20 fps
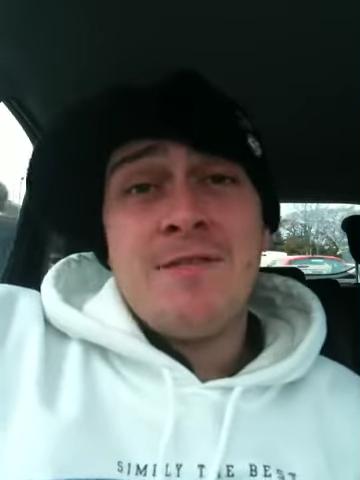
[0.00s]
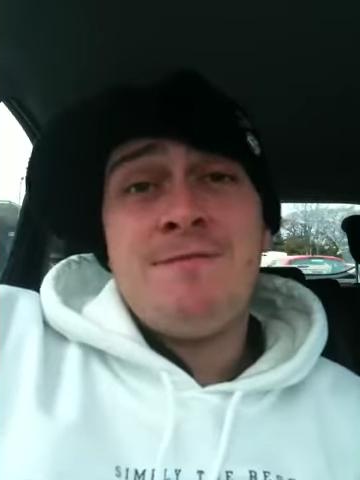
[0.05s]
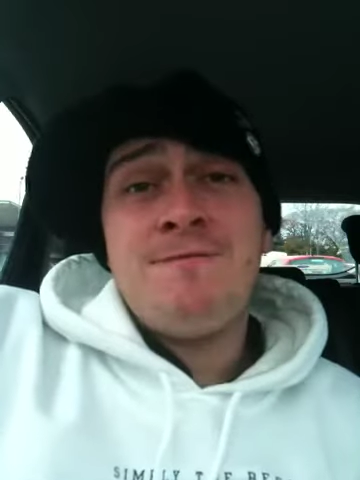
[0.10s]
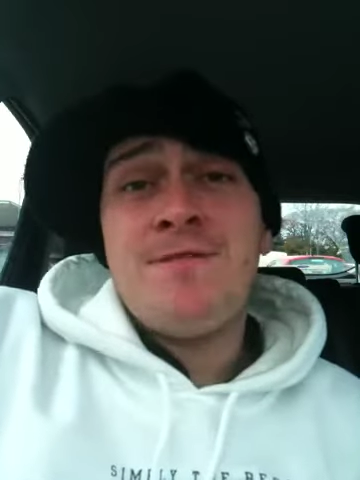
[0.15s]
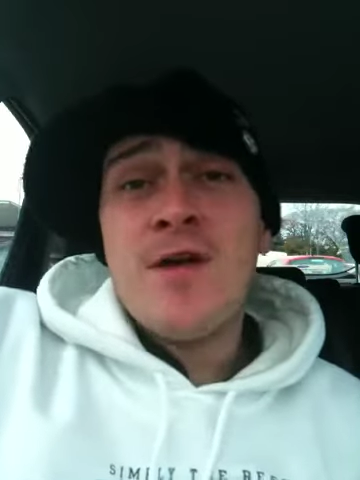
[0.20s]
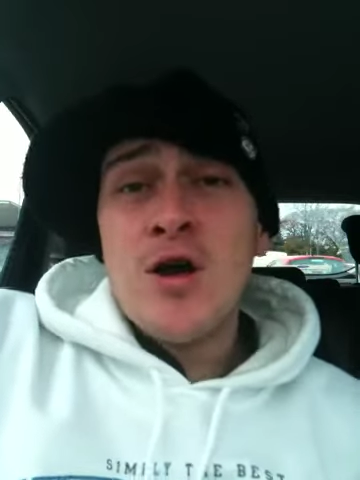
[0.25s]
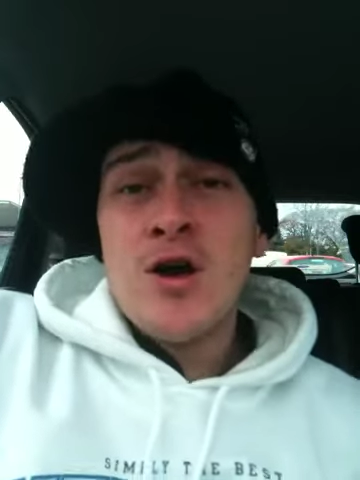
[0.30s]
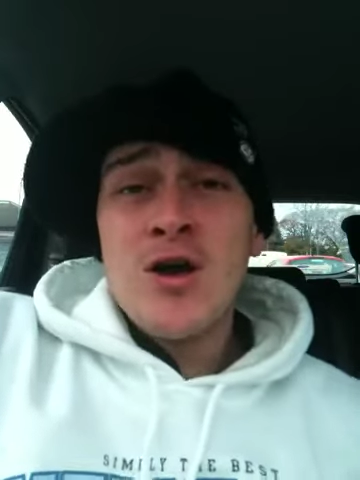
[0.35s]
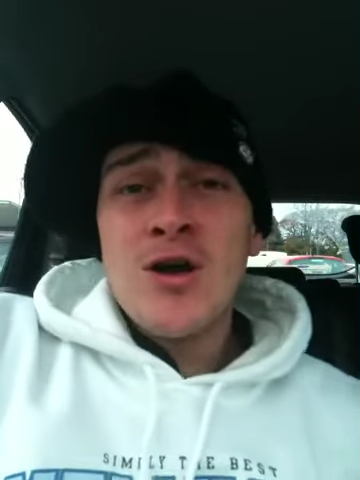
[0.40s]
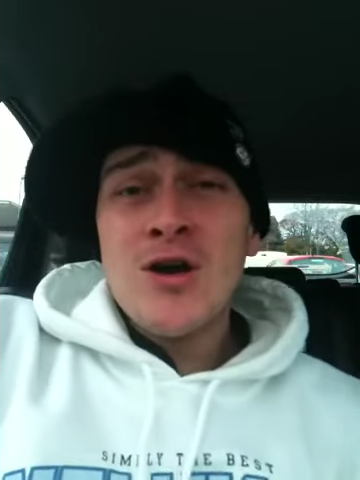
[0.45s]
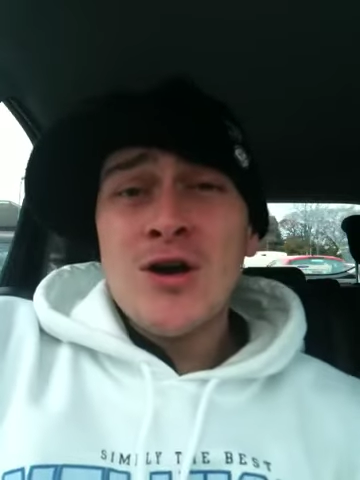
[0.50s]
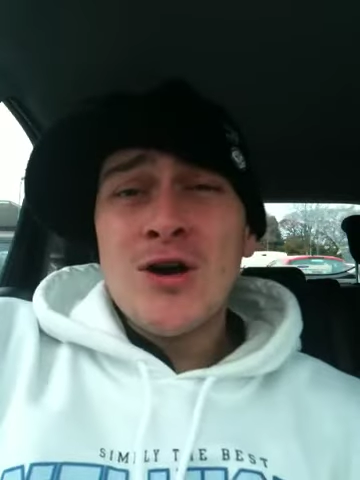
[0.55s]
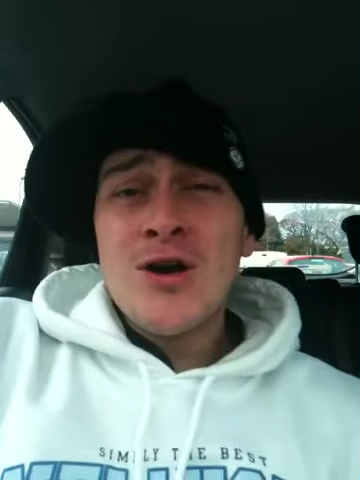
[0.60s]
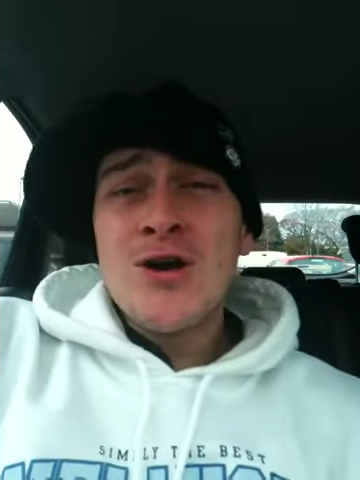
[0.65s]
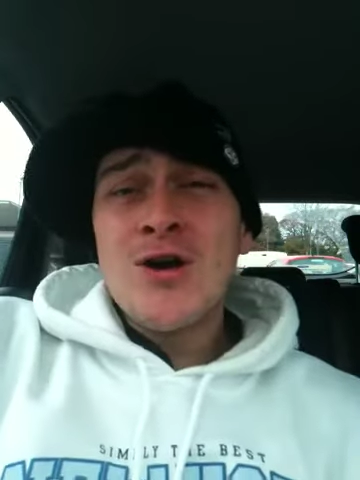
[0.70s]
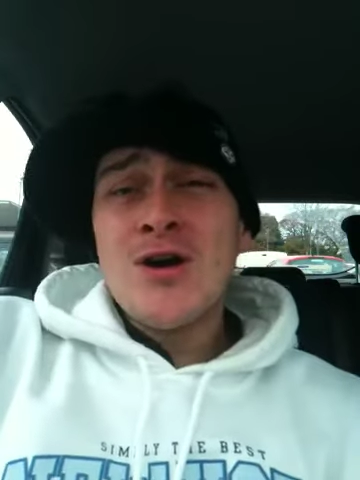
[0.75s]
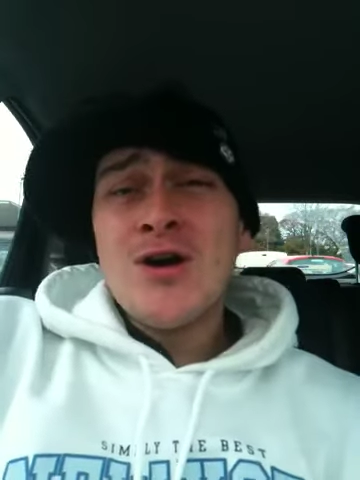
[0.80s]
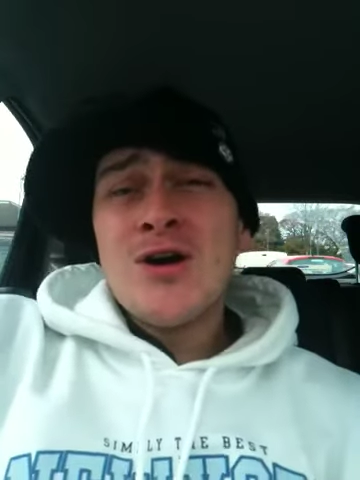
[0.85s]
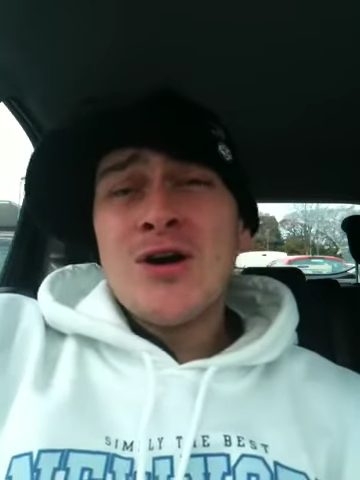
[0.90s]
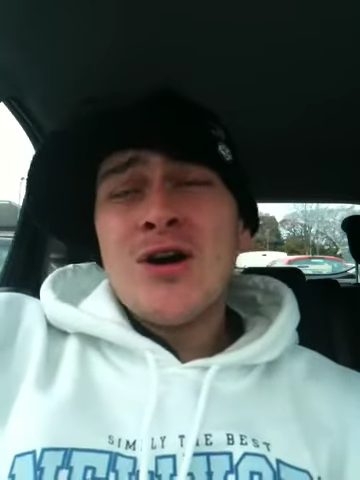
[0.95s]

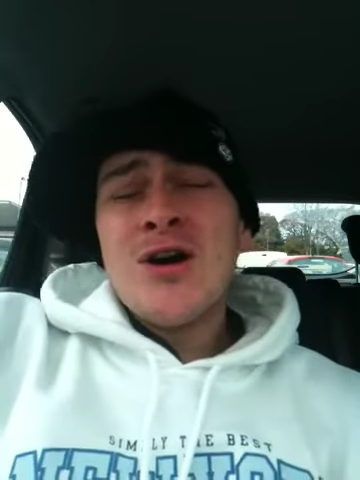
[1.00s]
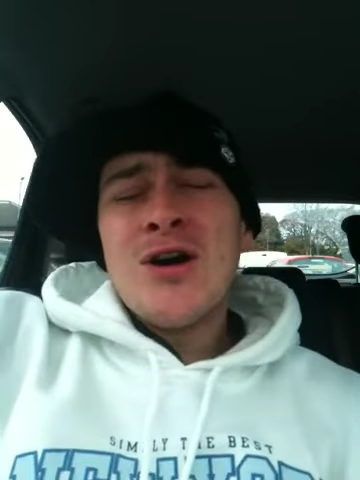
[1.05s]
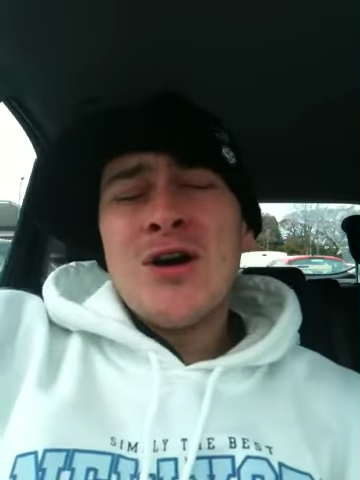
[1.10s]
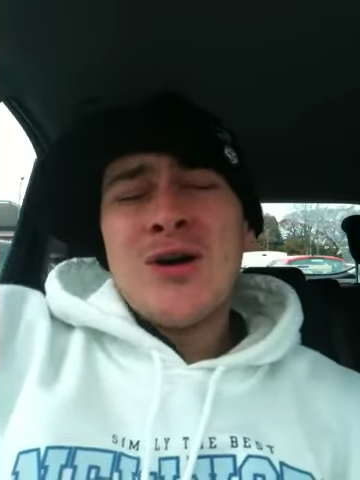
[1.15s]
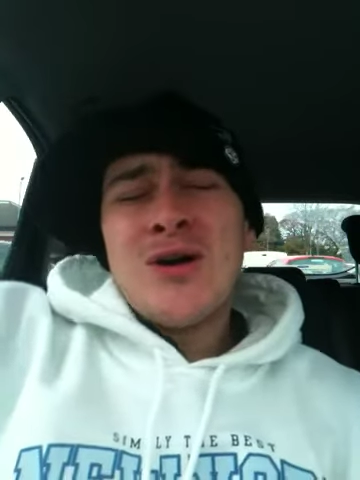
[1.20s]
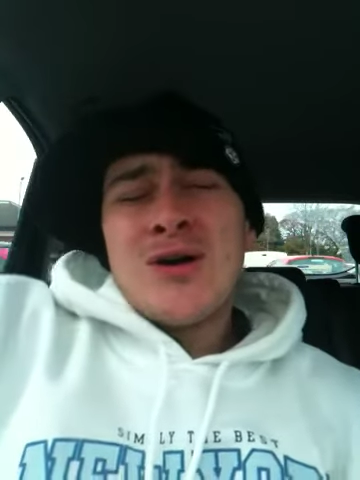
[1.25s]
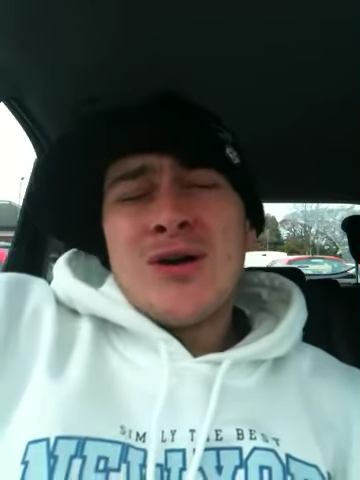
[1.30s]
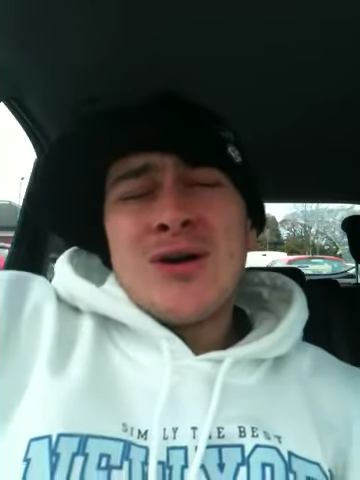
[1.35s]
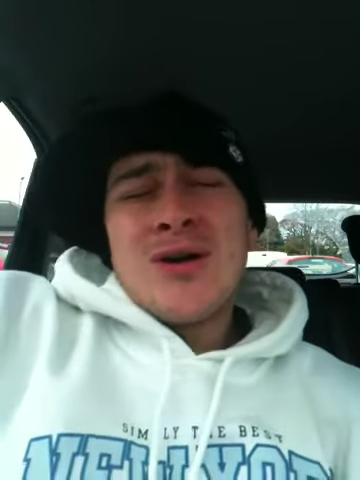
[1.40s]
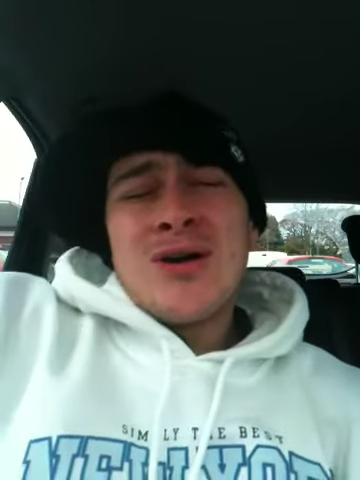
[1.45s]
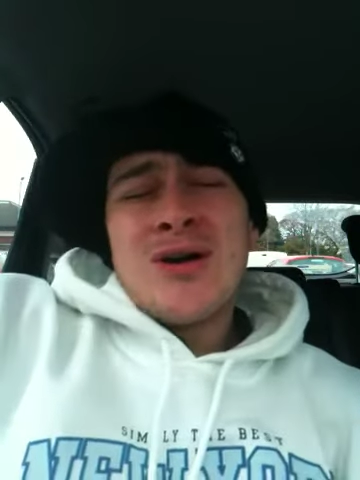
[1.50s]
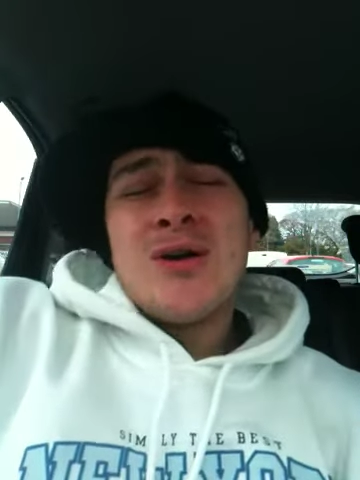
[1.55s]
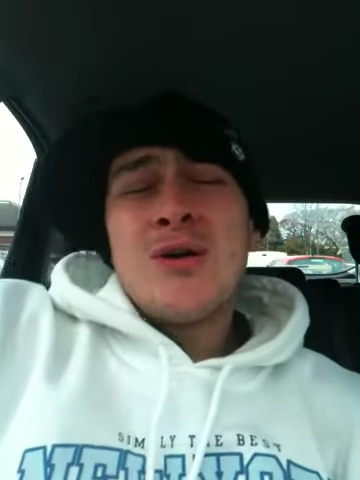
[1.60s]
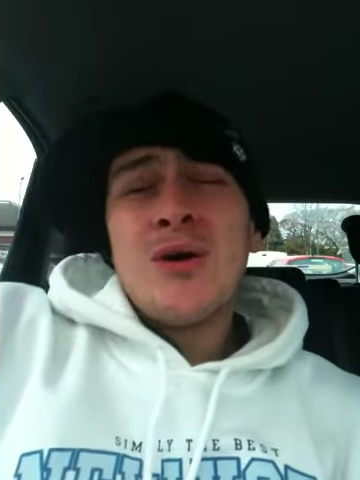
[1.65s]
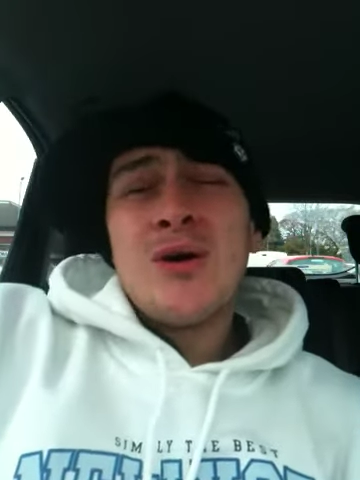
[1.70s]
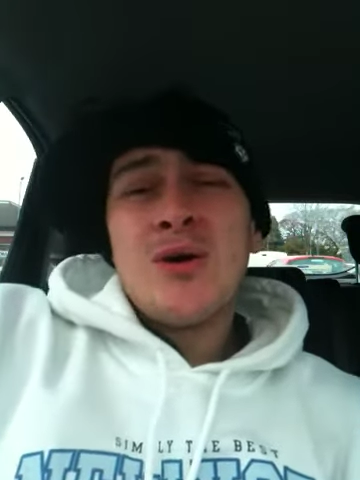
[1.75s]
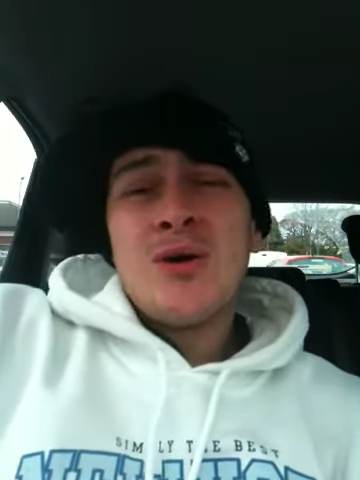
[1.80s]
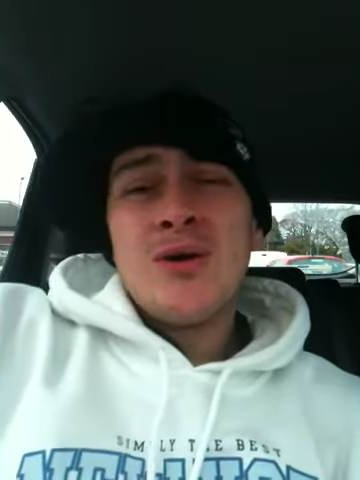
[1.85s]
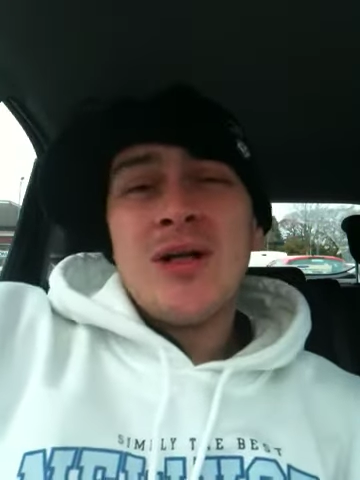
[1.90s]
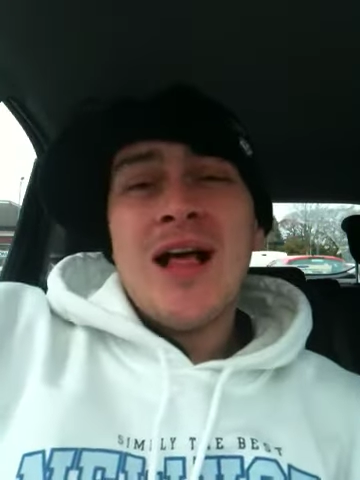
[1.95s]

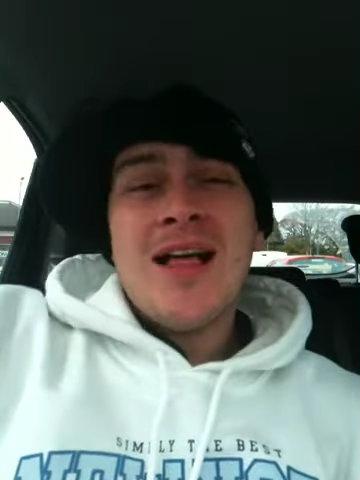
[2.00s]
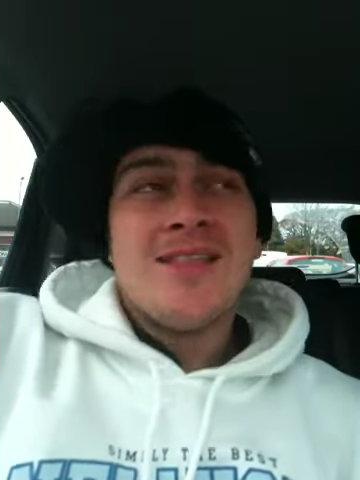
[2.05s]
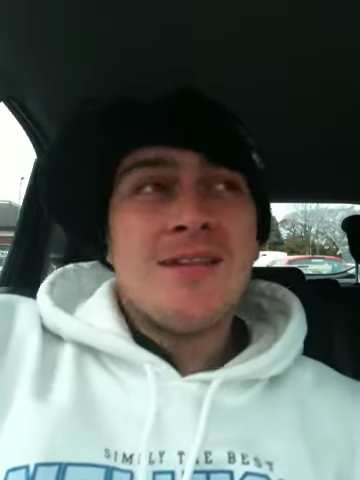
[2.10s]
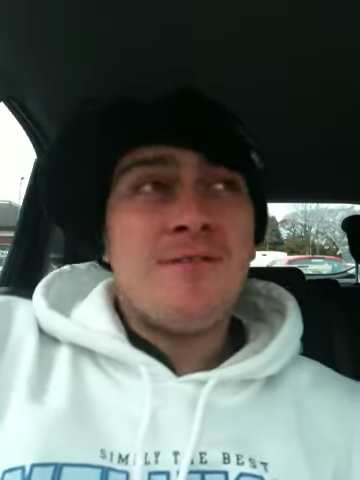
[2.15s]
fool